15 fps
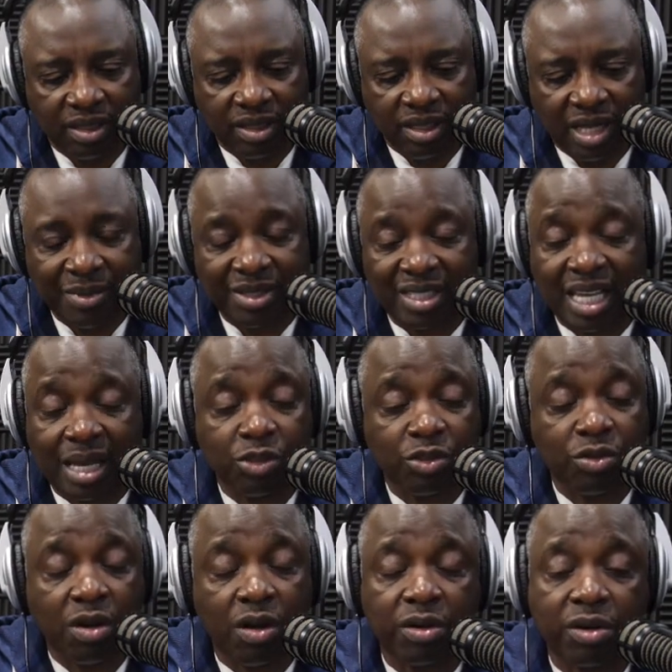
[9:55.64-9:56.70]
How many times
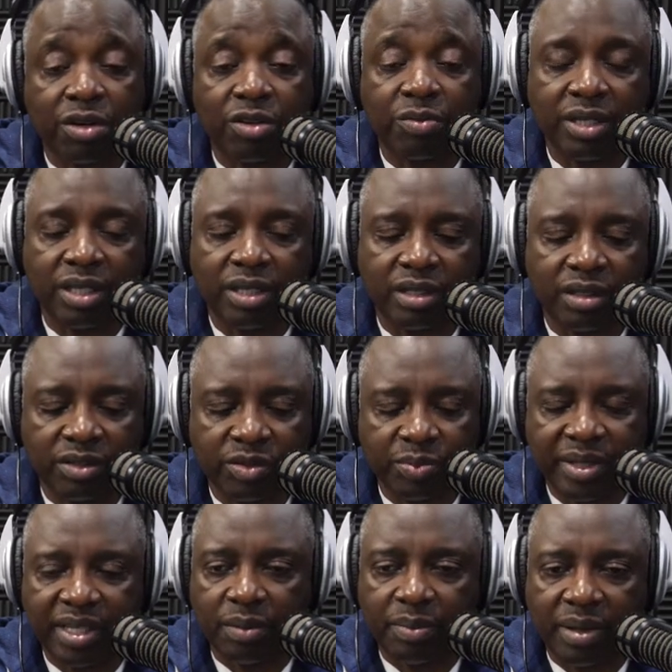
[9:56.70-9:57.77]
you all heard me
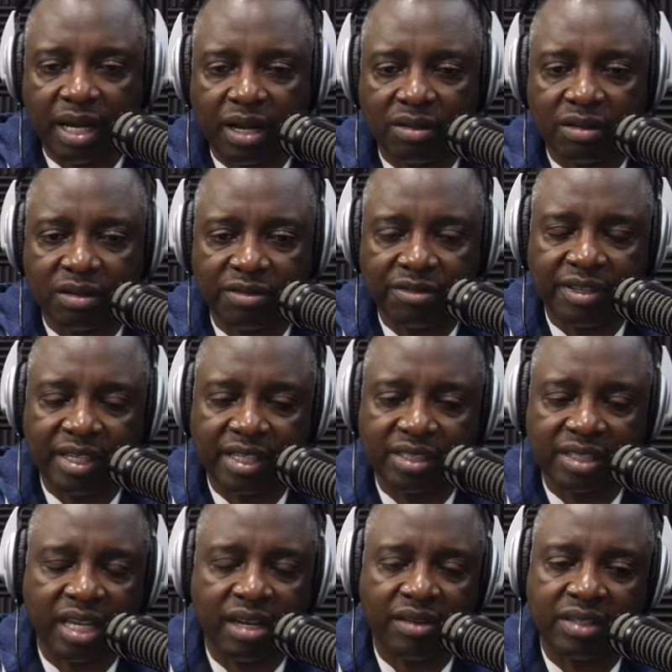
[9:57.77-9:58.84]
speak about fixed
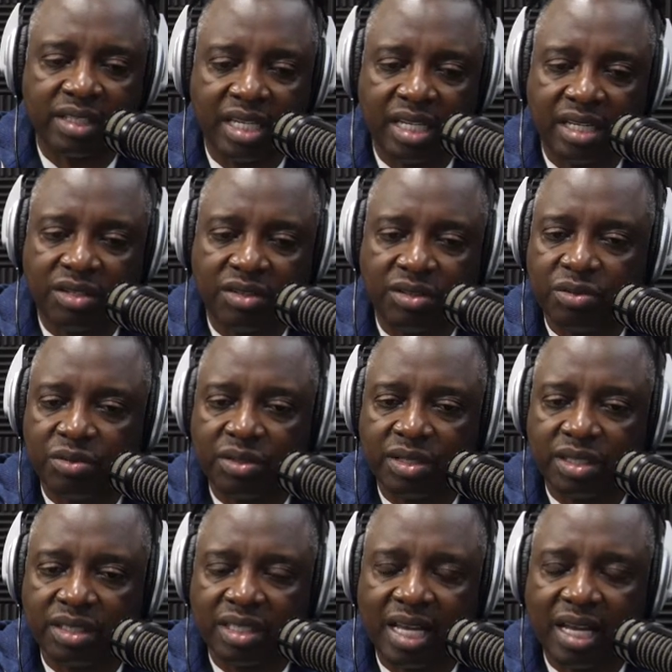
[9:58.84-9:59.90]
guaranteed
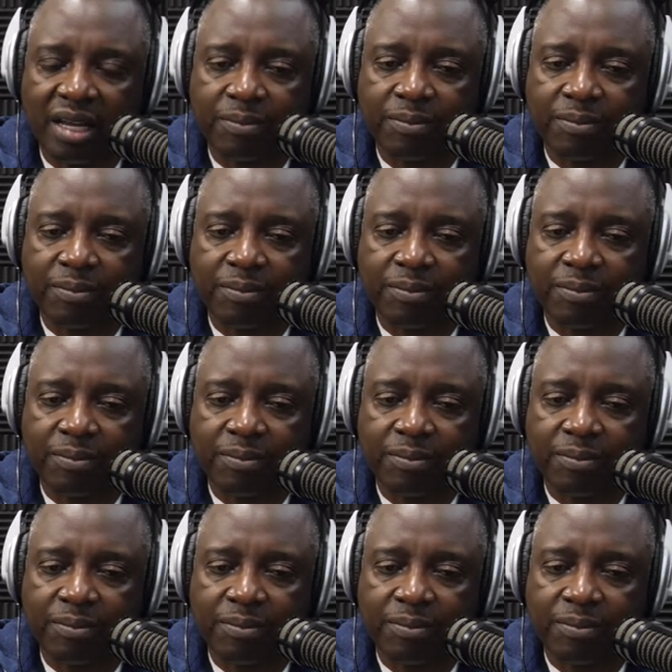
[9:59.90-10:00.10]
annuities? Now,